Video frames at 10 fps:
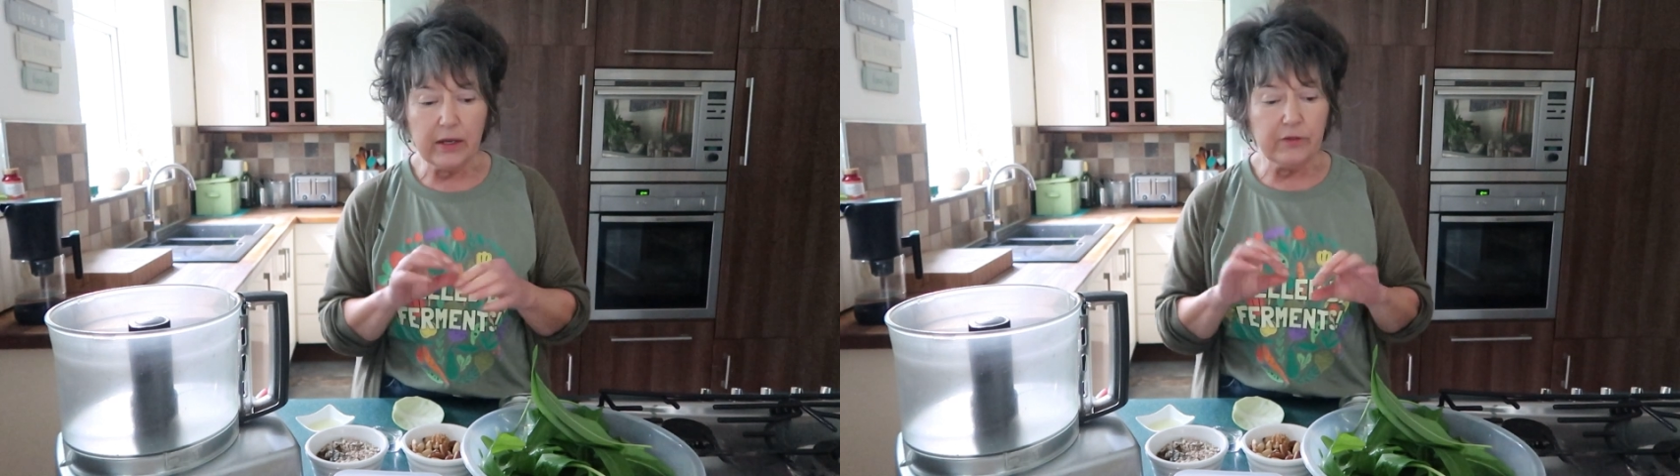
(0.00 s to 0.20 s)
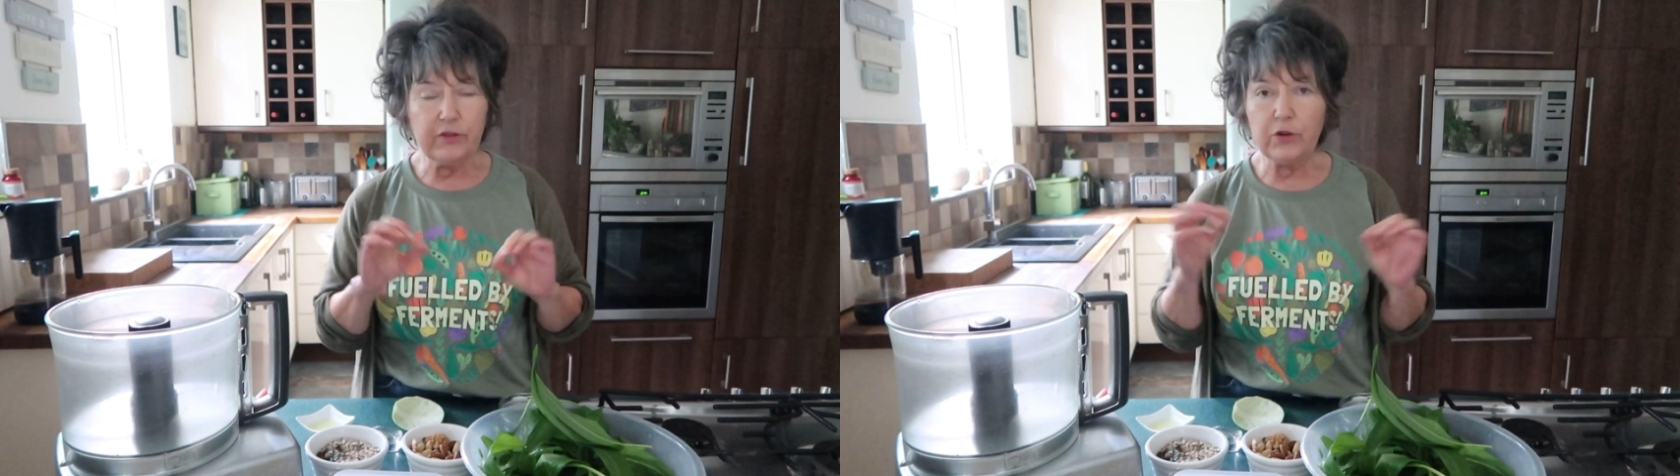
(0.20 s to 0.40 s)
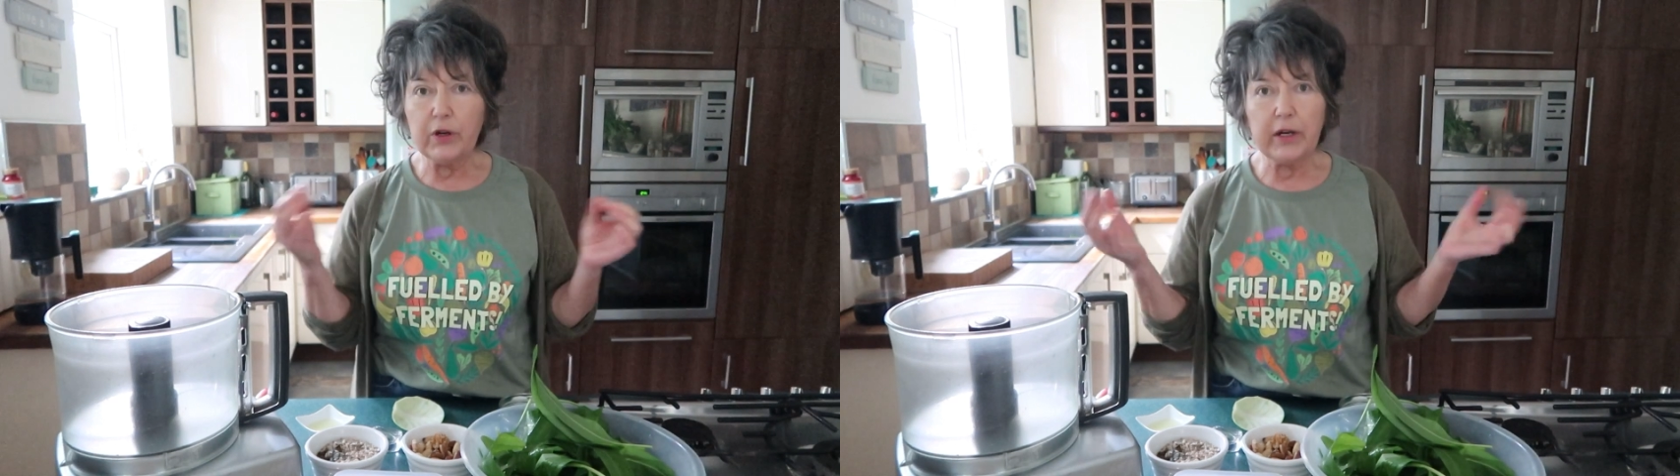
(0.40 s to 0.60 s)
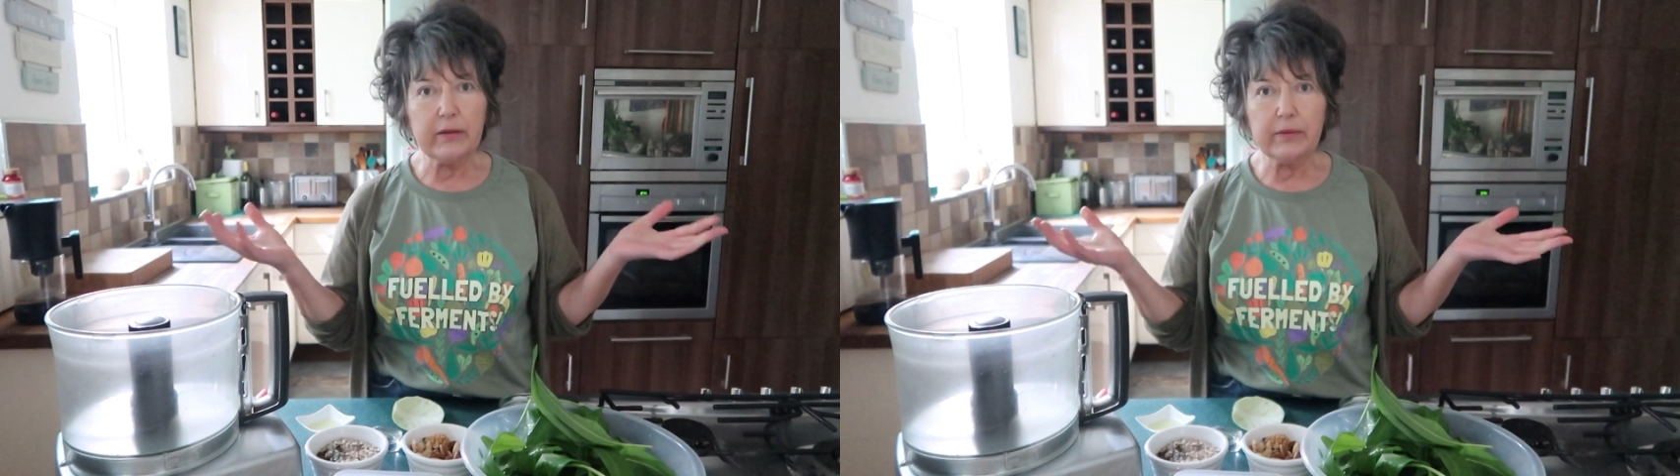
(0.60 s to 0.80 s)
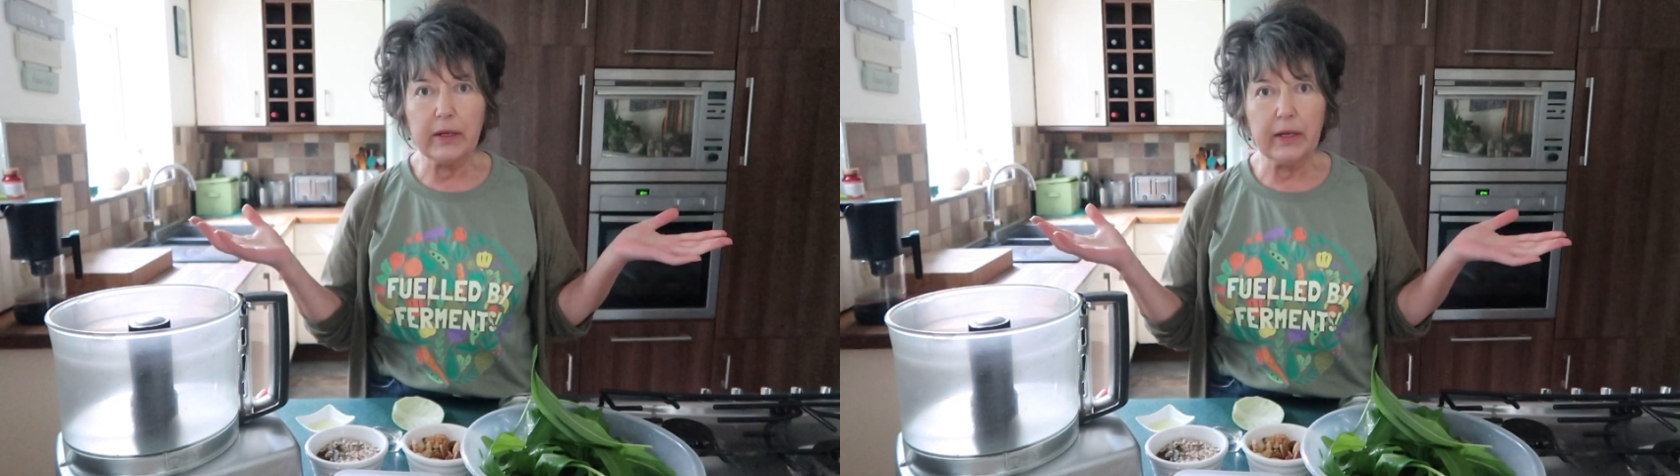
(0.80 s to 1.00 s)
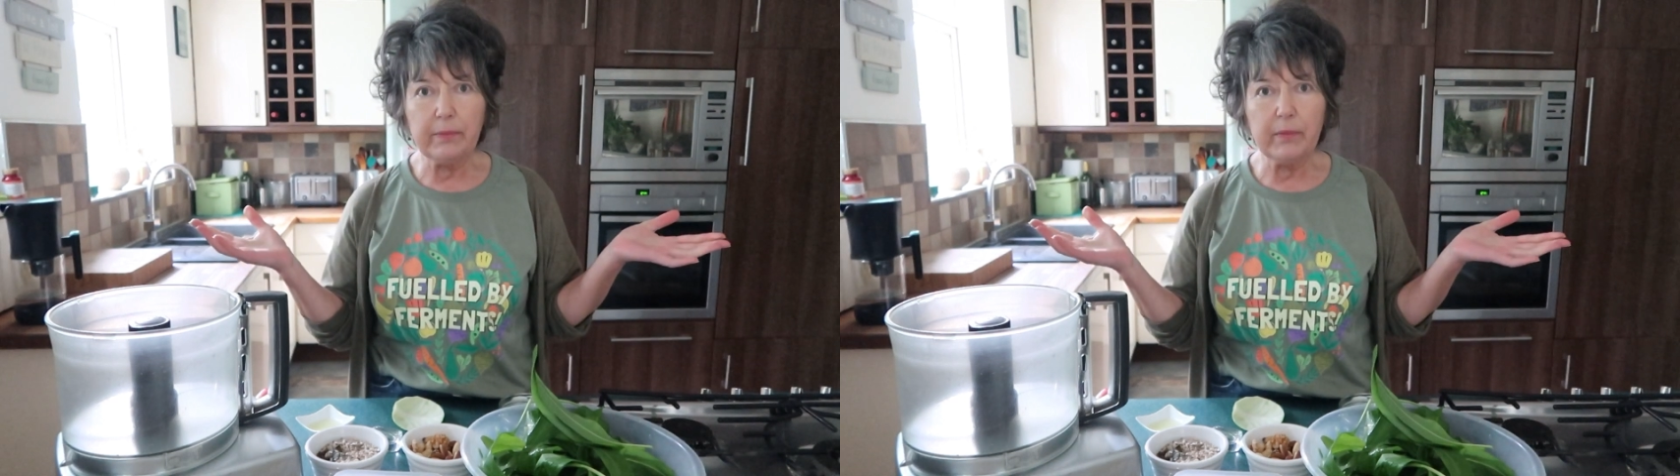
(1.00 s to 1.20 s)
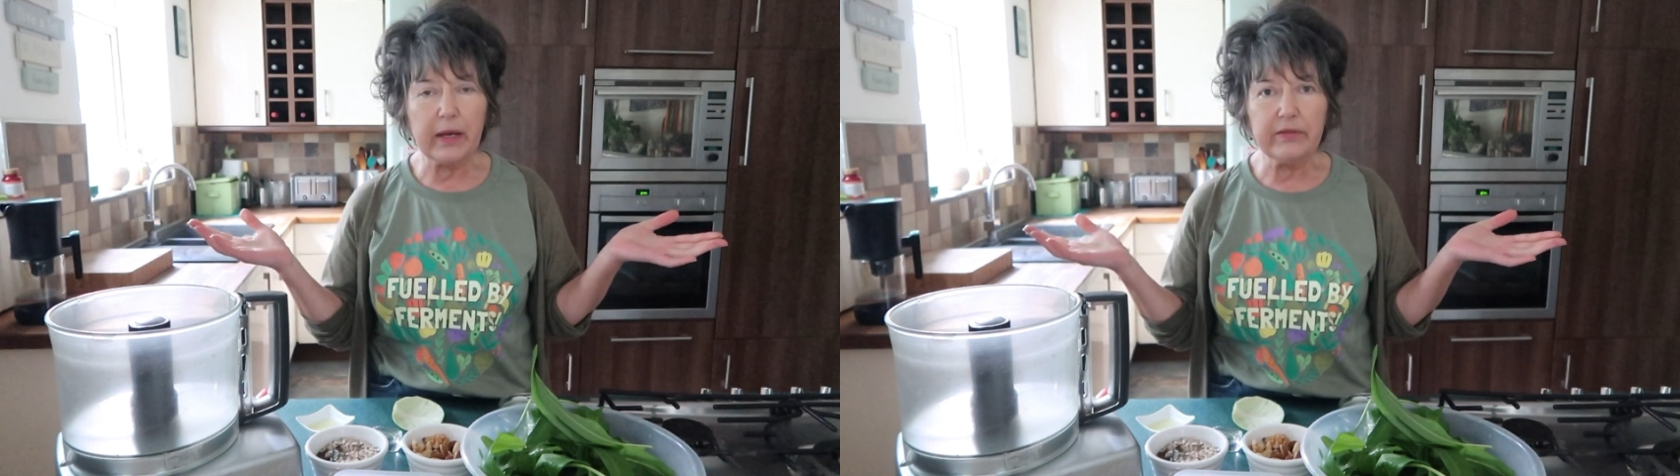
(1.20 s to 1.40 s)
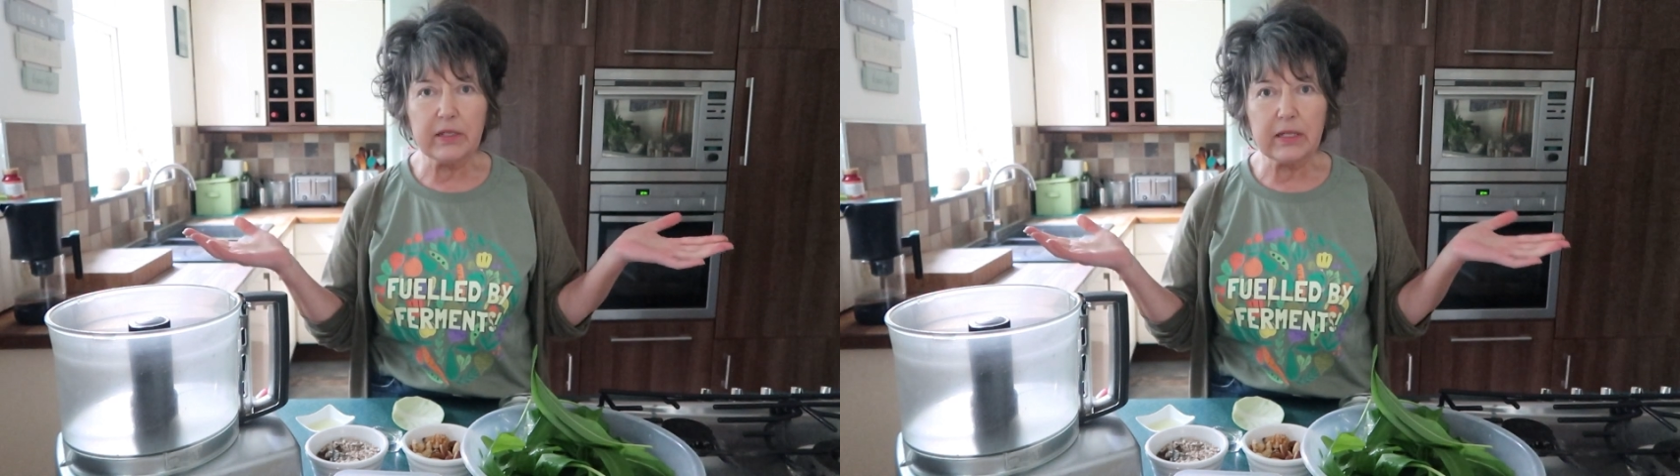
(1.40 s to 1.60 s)
for,
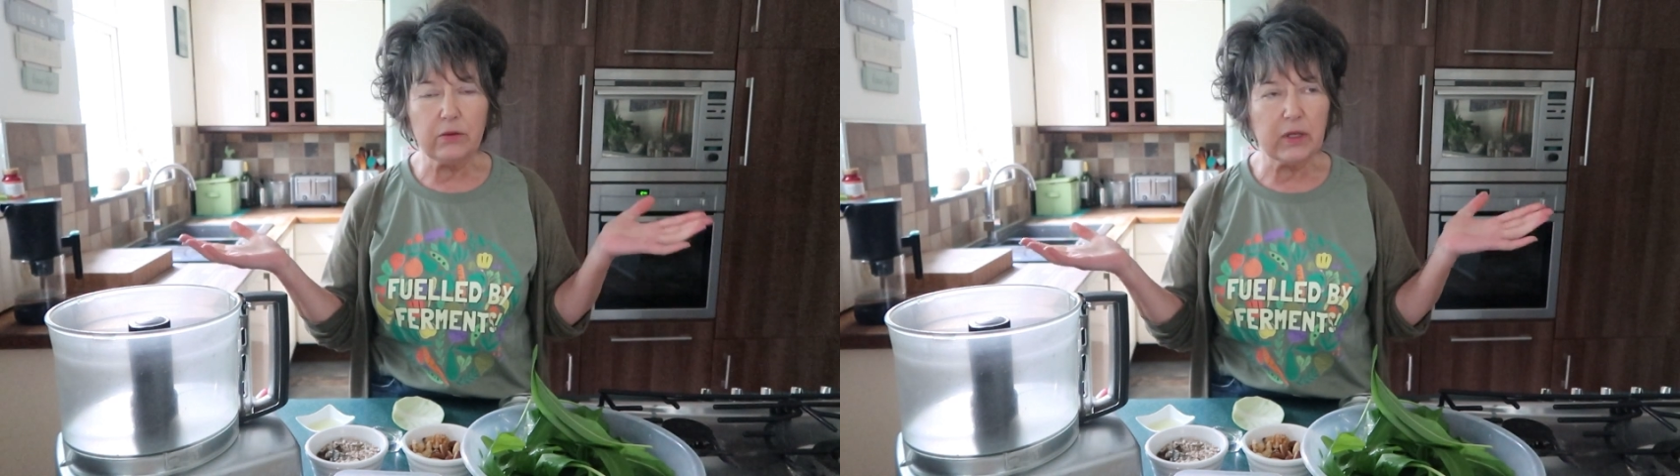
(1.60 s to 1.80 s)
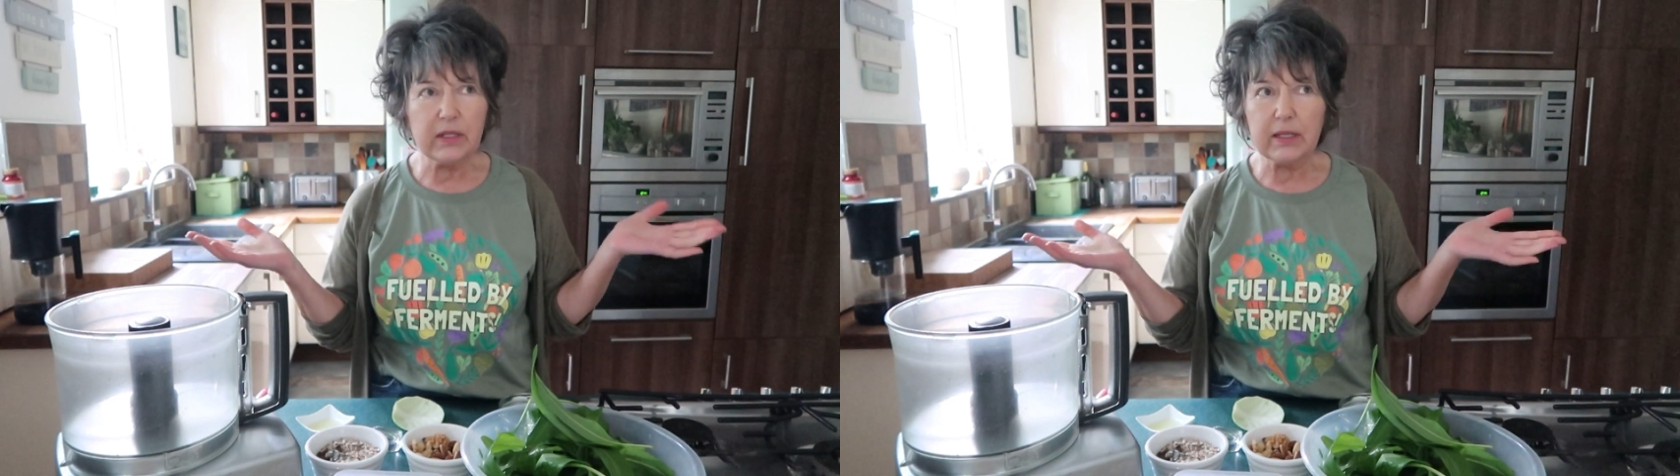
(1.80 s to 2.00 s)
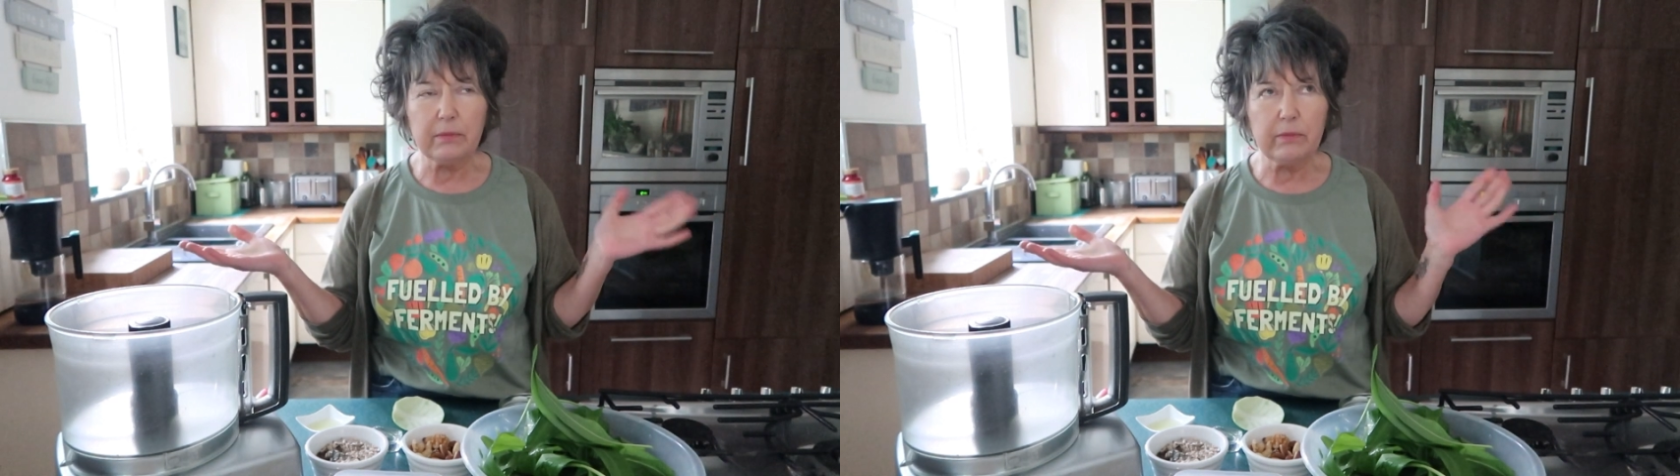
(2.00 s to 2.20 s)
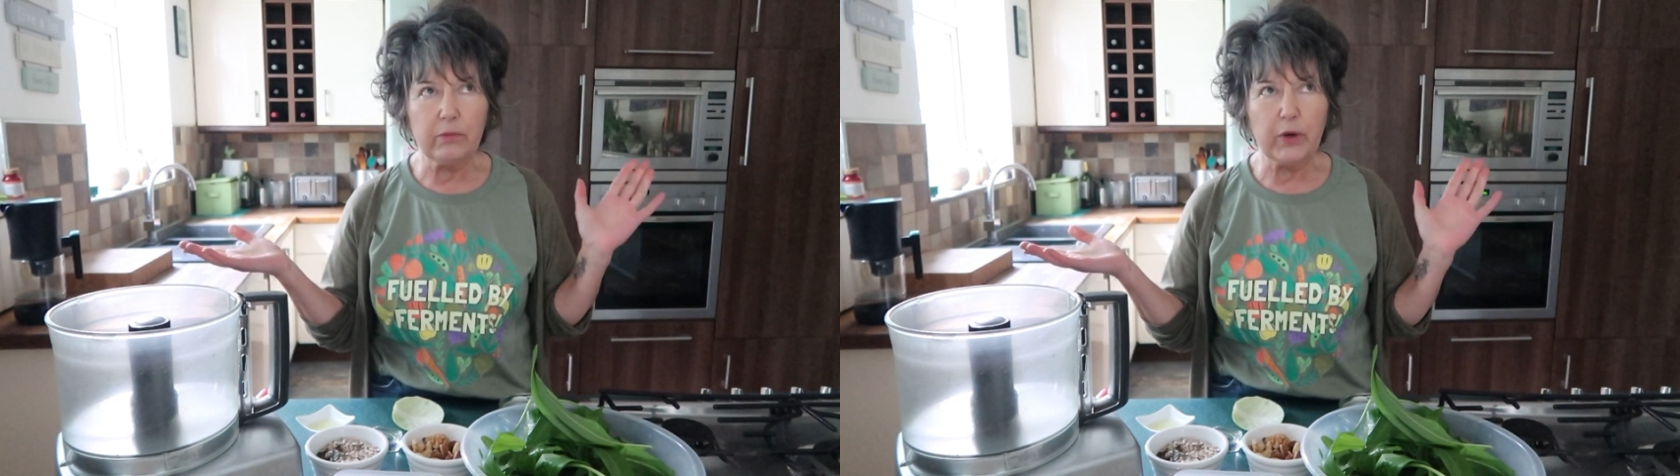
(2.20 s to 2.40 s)
I've still got some